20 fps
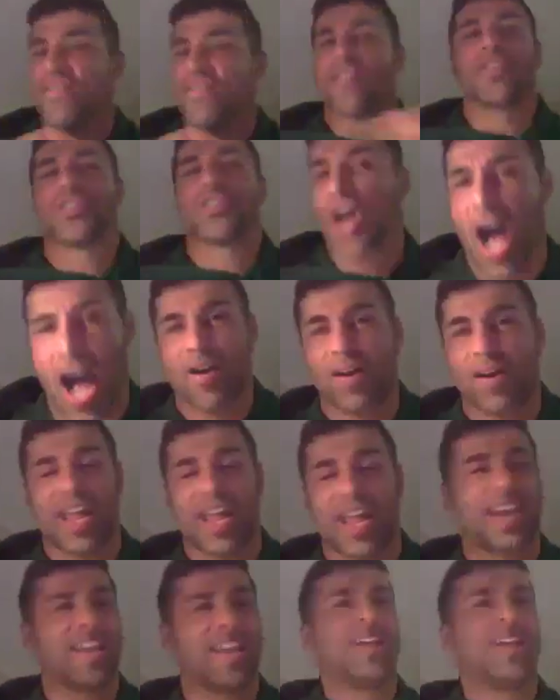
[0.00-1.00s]
never talked to
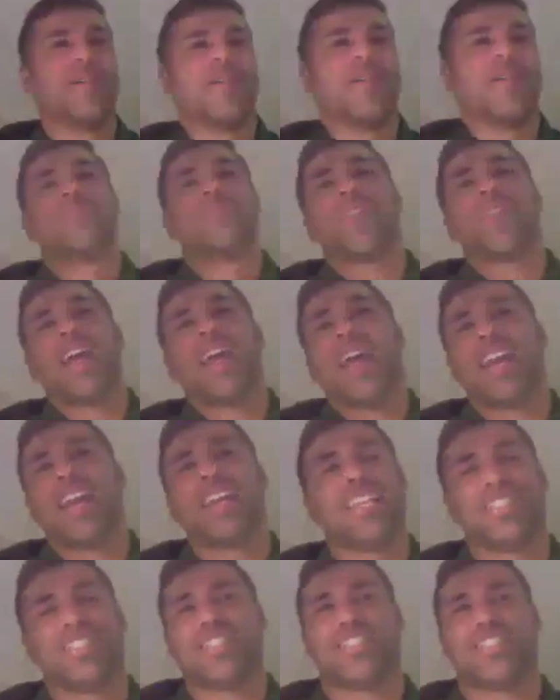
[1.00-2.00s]
them about it.
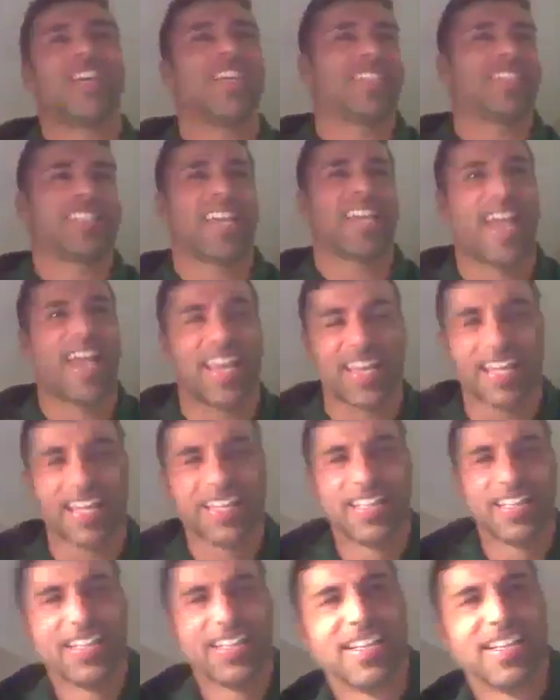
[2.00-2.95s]
And it's just like,